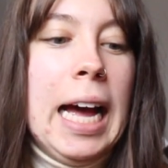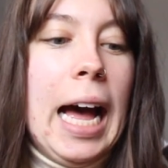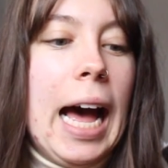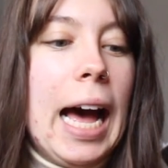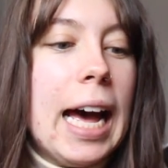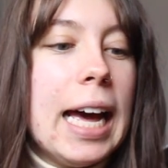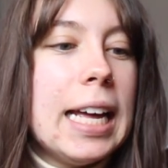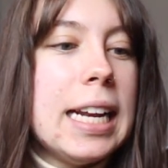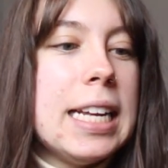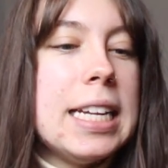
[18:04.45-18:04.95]

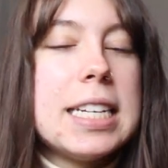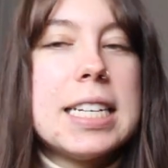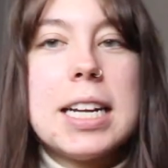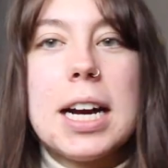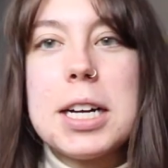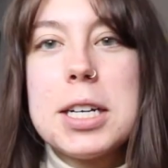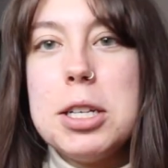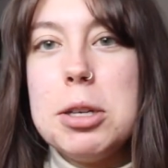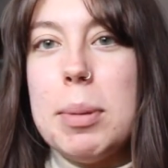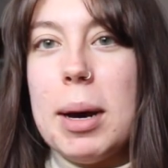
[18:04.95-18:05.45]
I need to
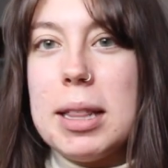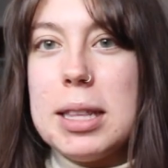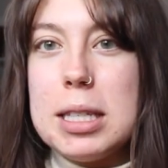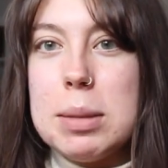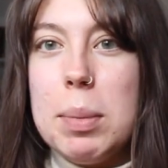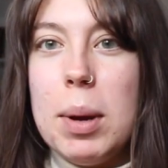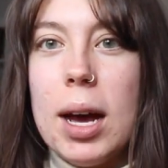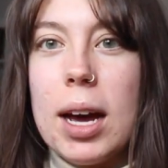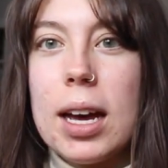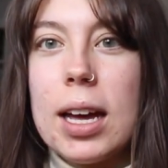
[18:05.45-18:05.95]
talk to you about
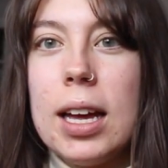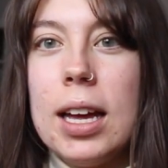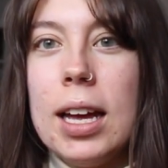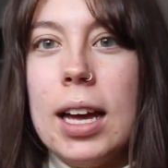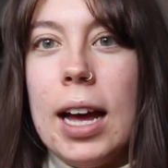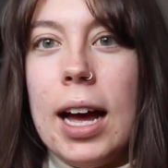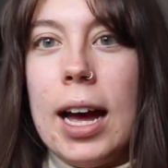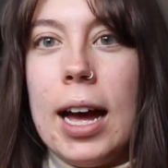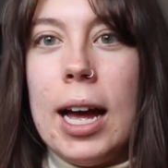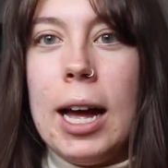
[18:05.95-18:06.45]
this book.
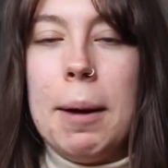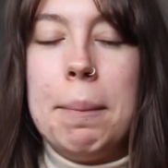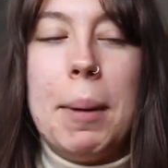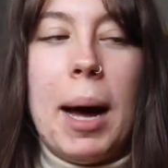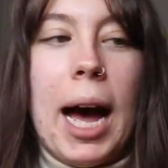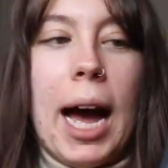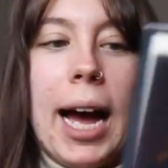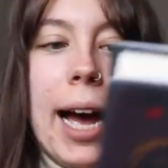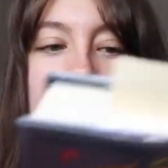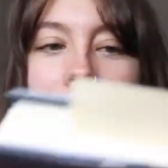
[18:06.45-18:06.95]

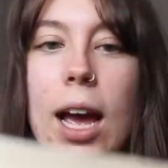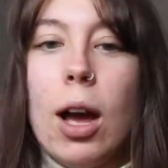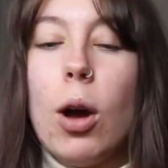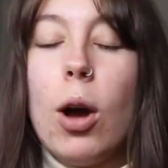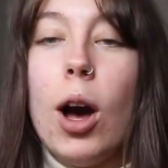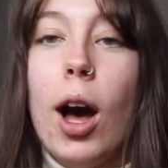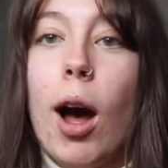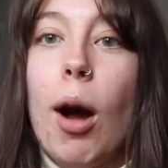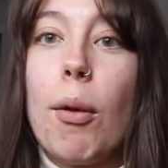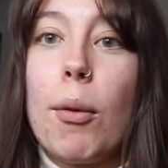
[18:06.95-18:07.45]
I
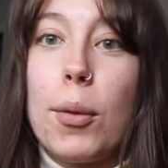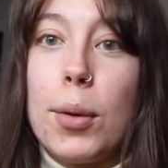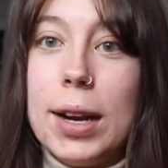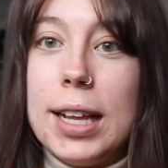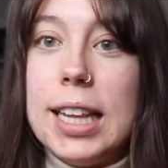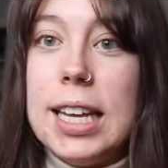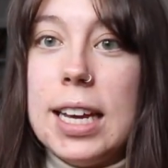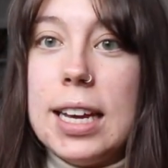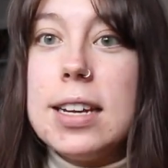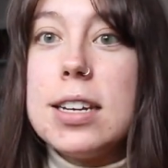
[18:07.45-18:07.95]
got
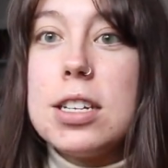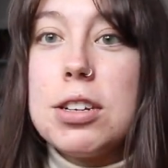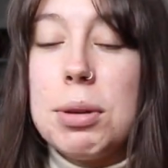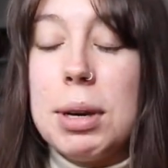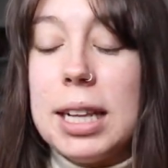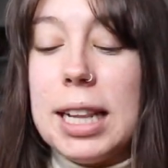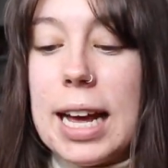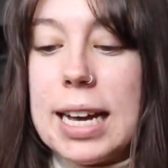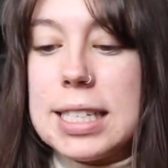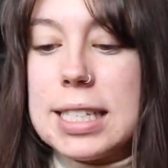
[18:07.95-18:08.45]
really into
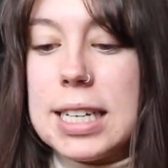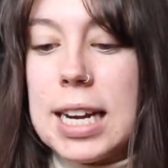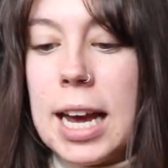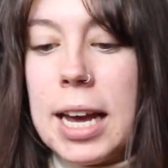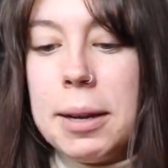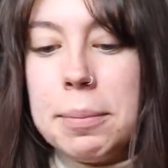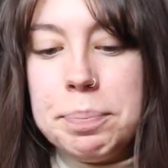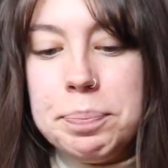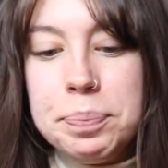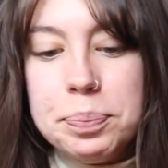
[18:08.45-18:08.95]
it last
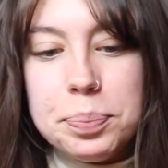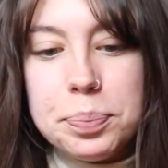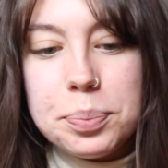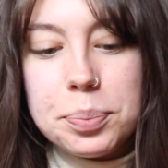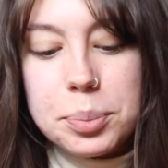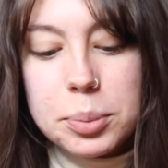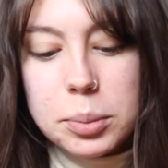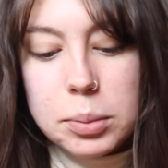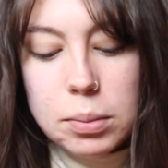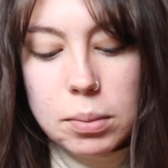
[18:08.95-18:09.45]
night.
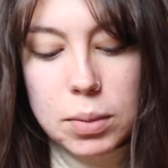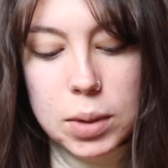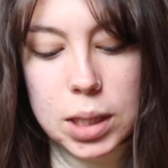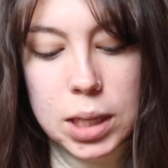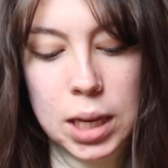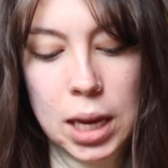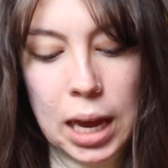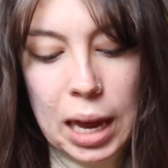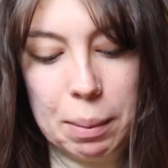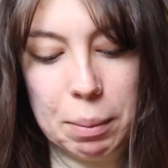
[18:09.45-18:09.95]

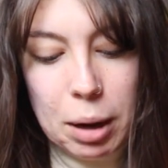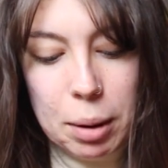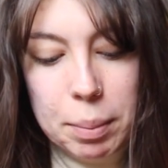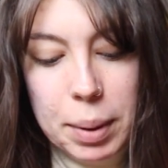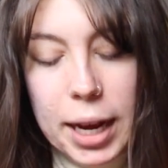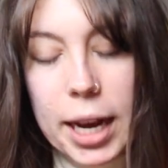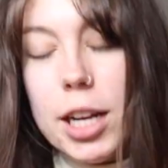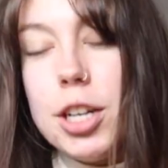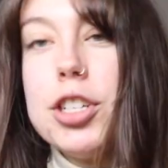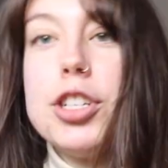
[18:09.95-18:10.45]
I'm on
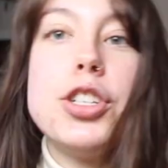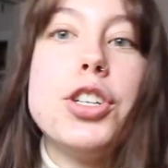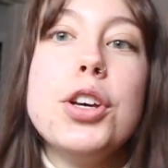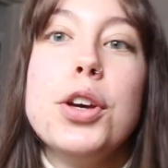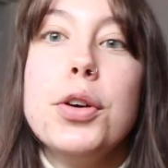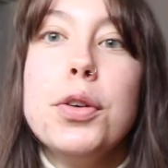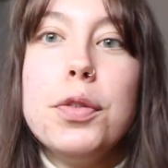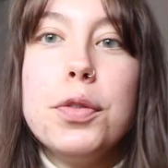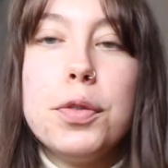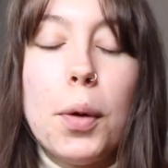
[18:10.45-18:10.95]
page
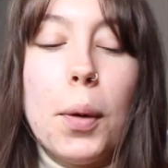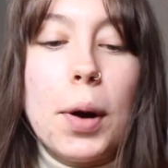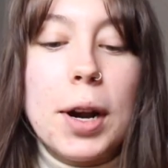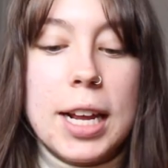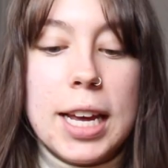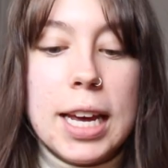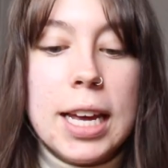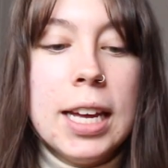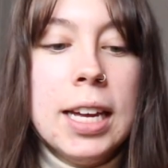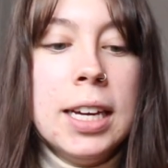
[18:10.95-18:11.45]

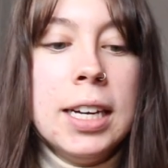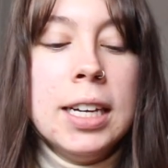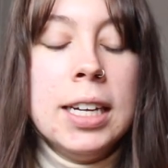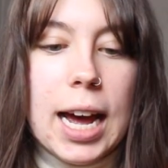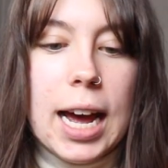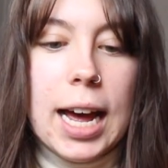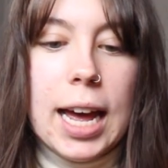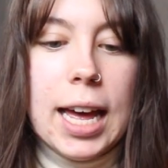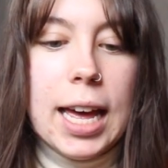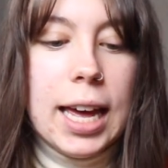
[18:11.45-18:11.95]
240.
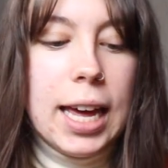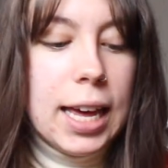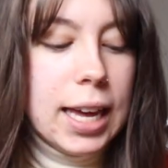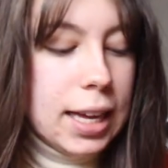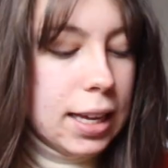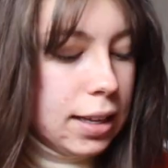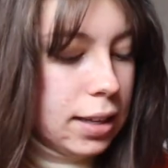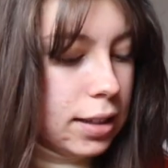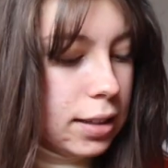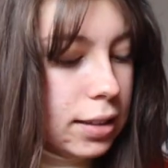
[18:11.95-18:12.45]

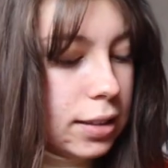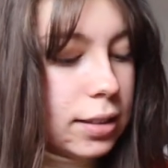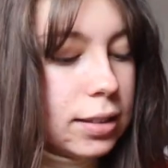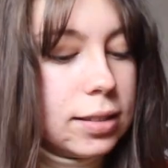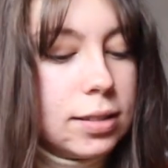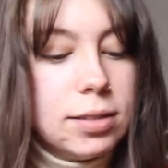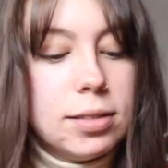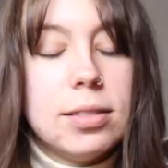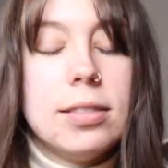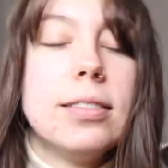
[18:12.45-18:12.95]
I
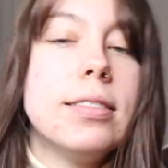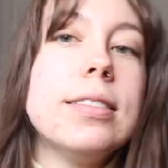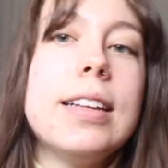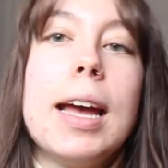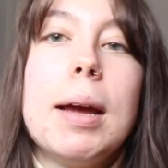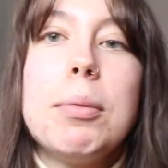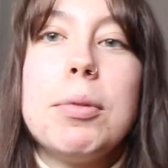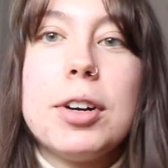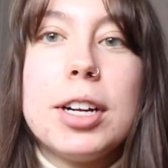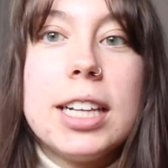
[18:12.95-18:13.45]

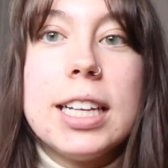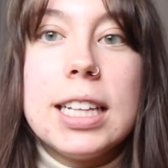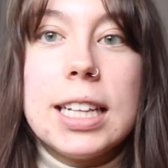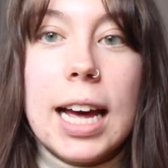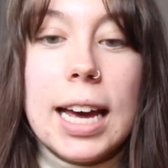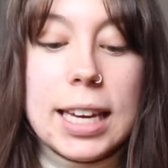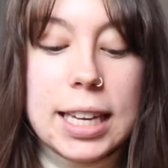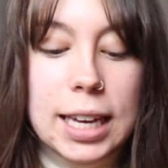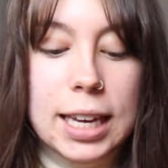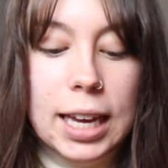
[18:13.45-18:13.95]
am really
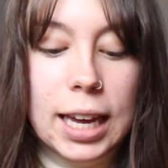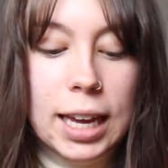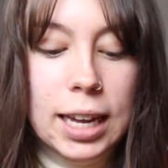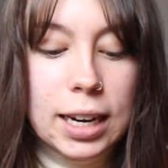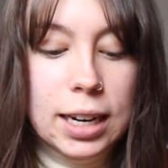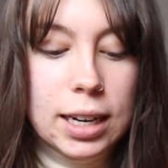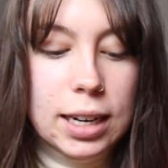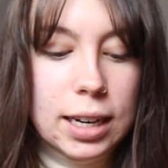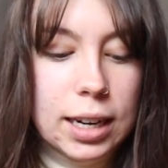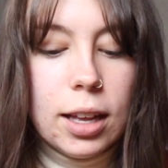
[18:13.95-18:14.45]
liking it.